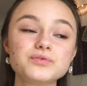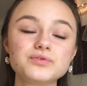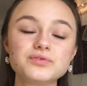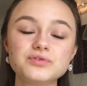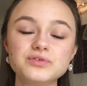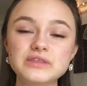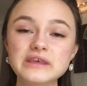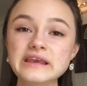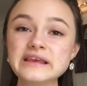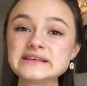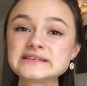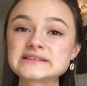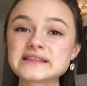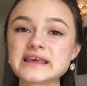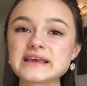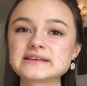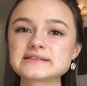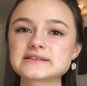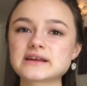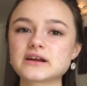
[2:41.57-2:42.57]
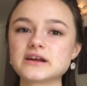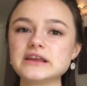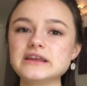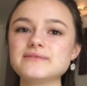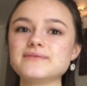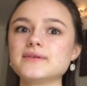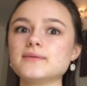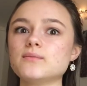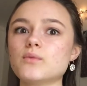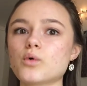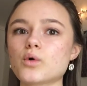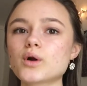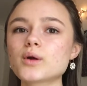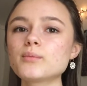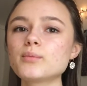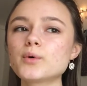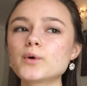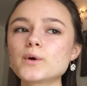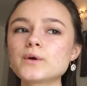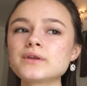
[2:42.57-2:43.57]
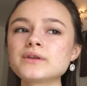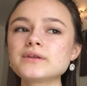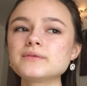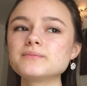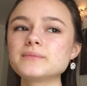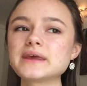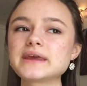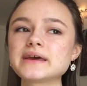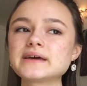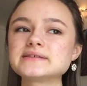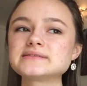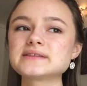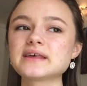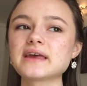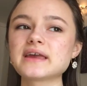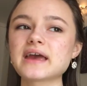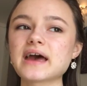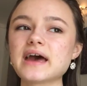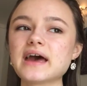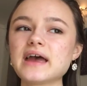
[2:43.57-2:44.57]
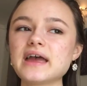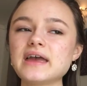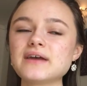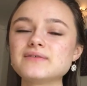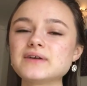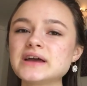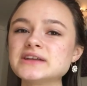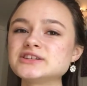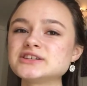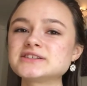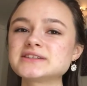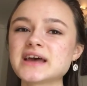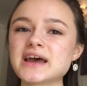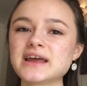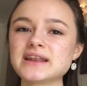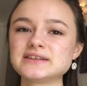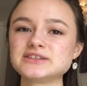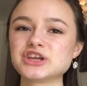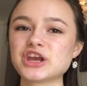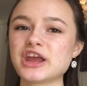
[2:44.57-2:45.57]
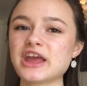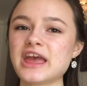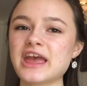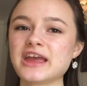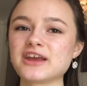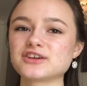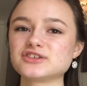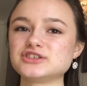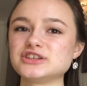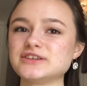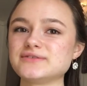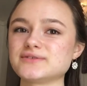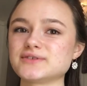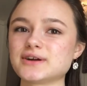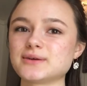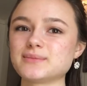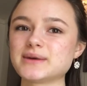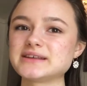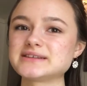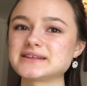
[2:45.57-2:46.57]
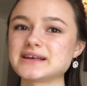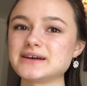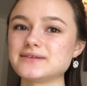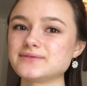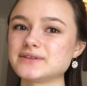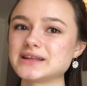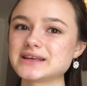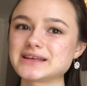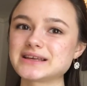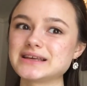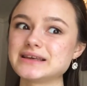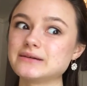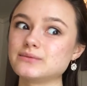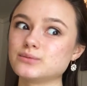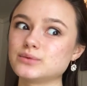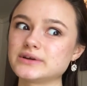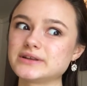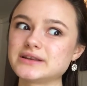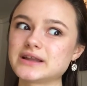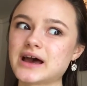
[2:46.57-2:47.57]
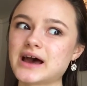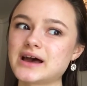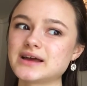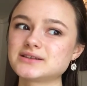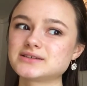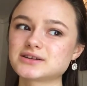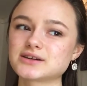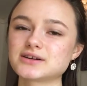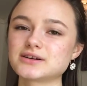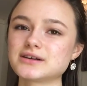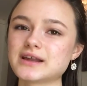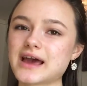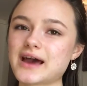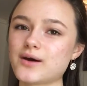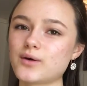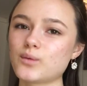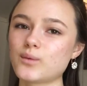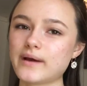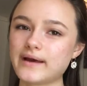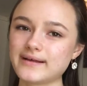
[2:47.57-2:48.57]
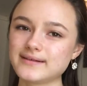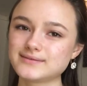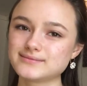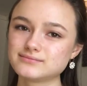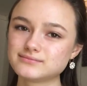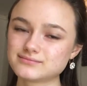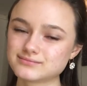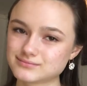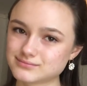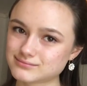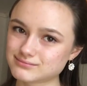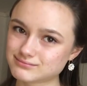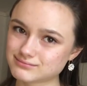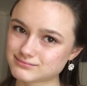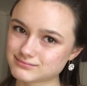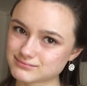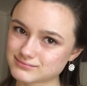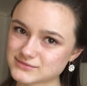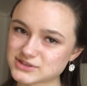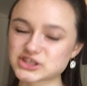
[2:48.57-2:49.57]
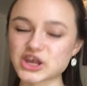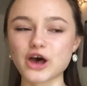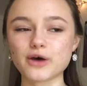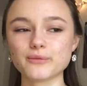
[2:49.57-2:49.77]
these things are even more important because like if I just tied a handkerchief around myself, like it would not turn out well. So